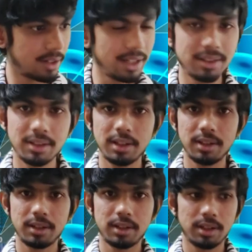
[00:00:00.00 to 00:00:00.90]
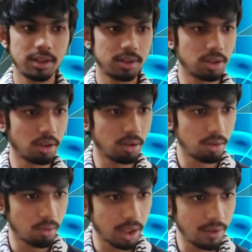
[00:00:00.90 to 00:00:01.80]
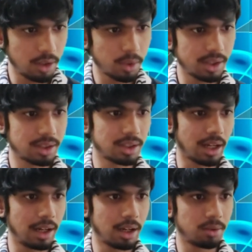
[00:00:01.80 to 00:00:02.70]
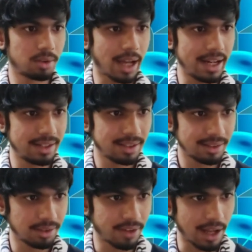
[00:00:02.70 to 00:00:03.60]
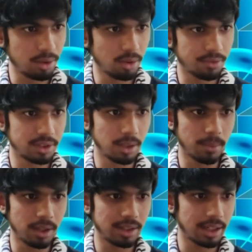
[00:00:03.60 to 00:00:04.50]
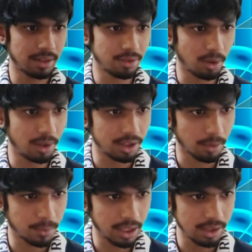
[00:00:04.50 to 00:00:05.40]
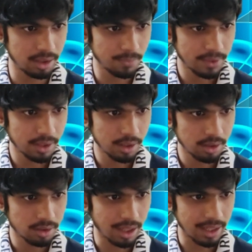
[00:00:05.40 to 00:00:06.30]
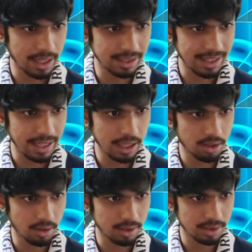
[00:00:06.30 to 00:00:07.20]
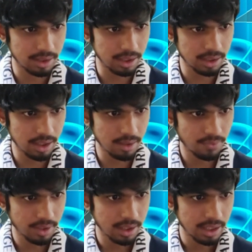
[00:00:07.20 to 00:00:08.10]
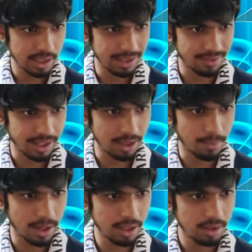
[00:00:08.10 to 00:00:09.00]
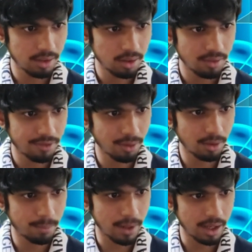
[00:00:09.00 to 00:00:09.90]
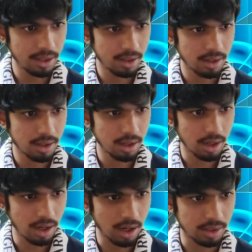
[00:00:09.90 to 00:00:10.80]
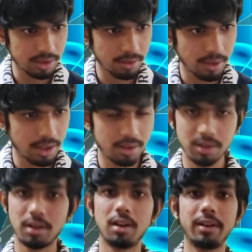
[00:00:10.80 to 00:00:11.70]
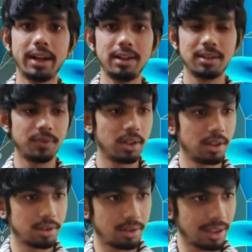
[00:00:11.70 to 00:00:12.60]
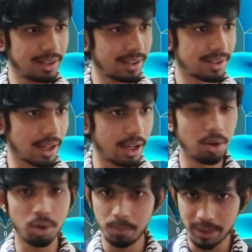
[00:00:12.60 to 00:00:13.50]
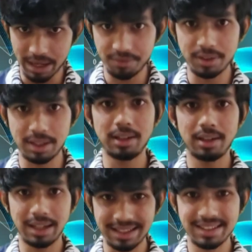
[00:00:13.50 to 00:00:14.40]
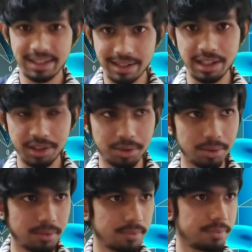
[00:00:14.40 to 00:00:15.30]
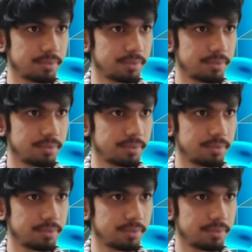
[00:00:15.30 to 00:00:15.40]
right? So what I will do is I'll now write the value of sigma that I have already obtained. So I'll get a cos theta divided by 4 pi r square. All right, so till this I hope everything is clear to you.